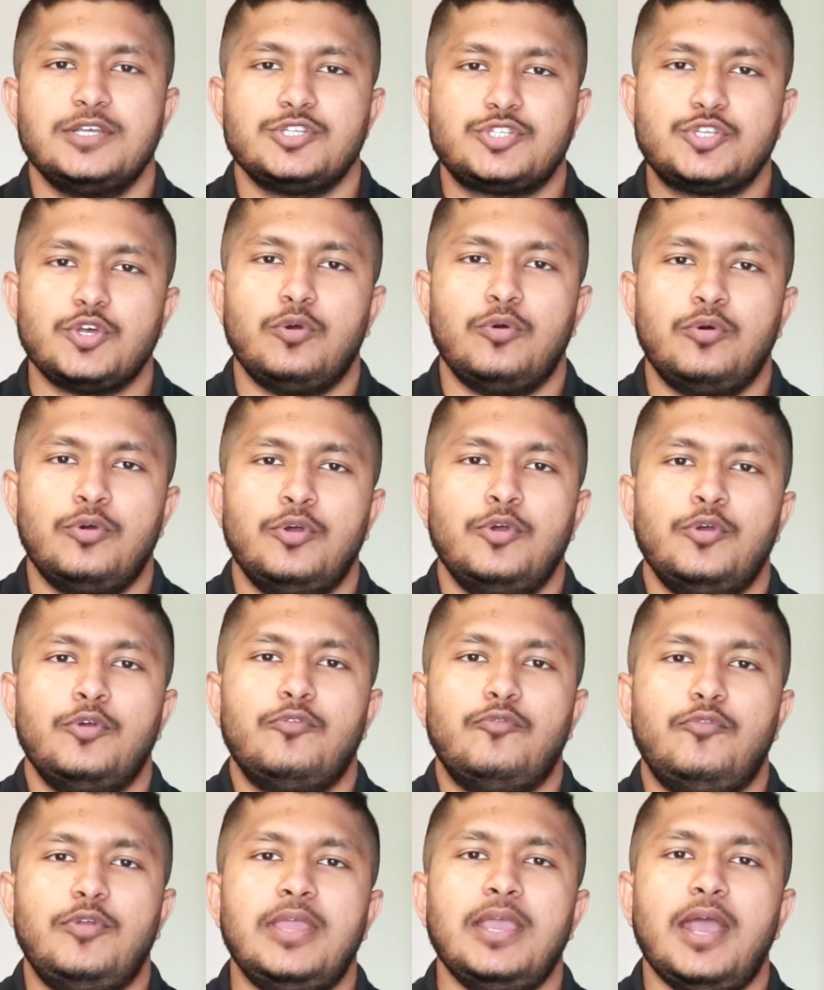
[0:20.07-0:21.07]
So
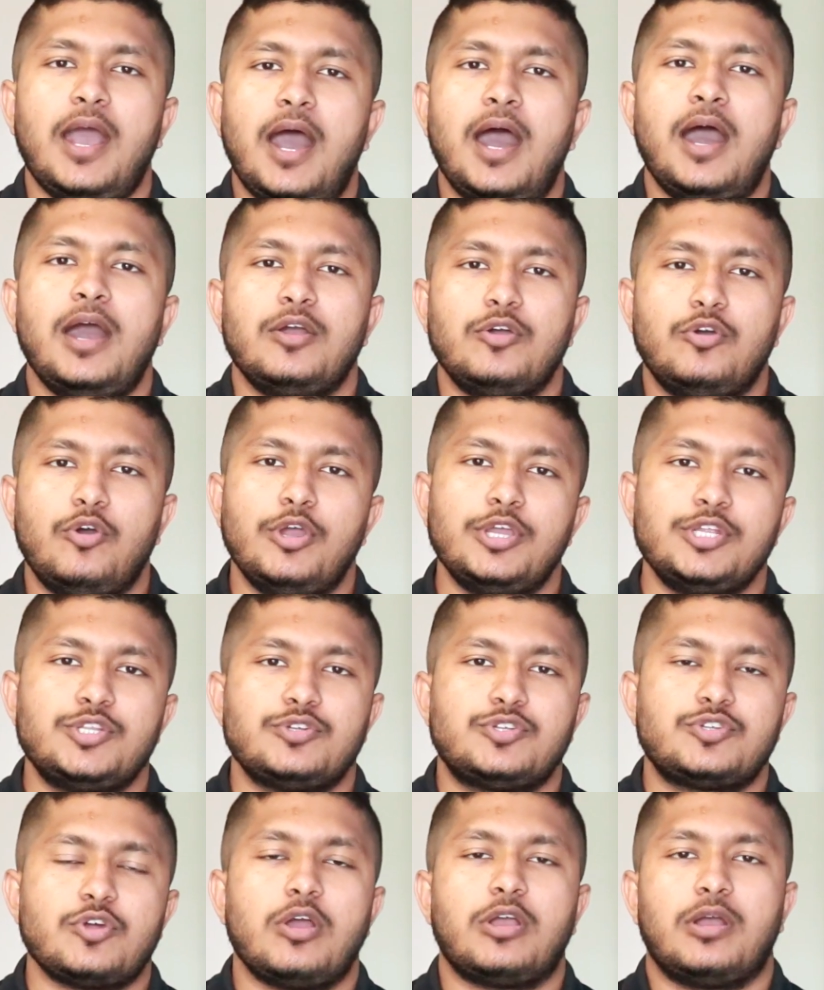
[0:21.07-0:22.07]
we are going
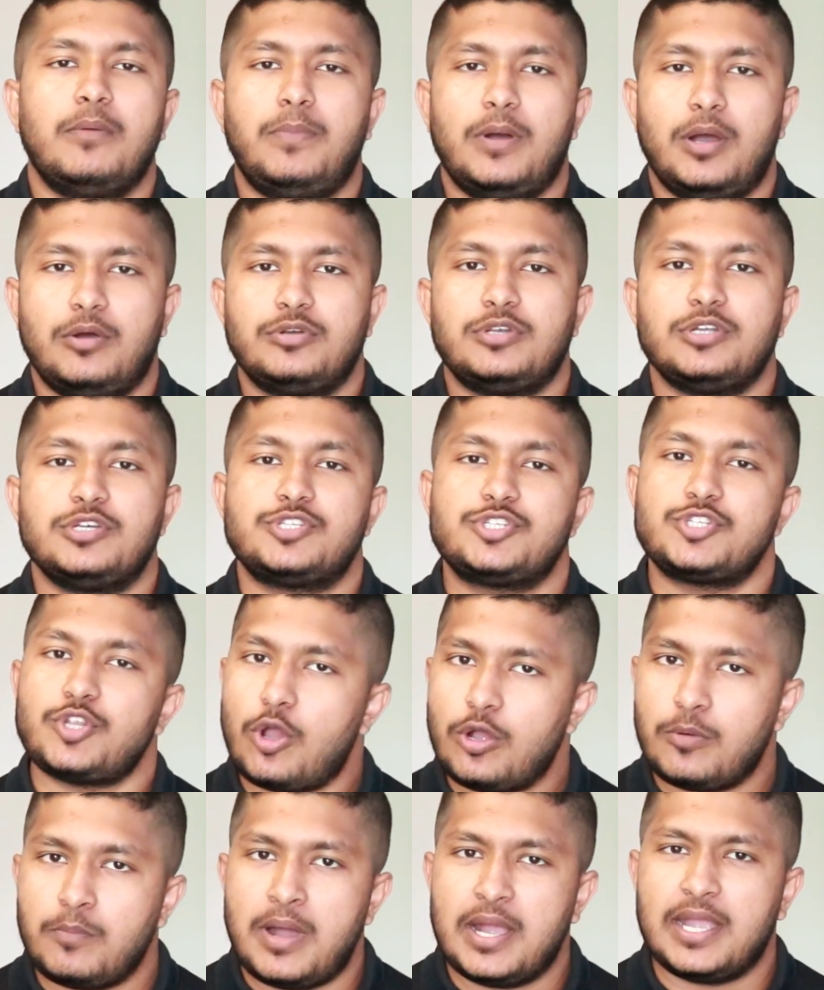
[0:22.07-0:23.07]
to talk about
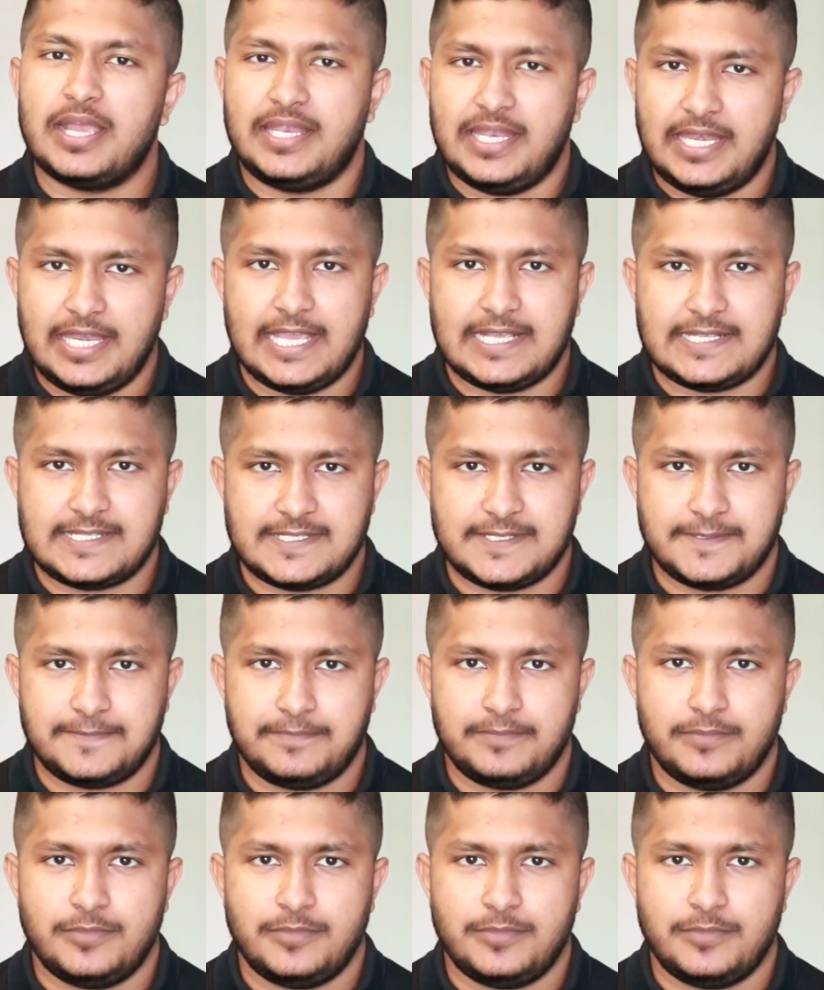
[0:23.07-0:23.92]
stock market index.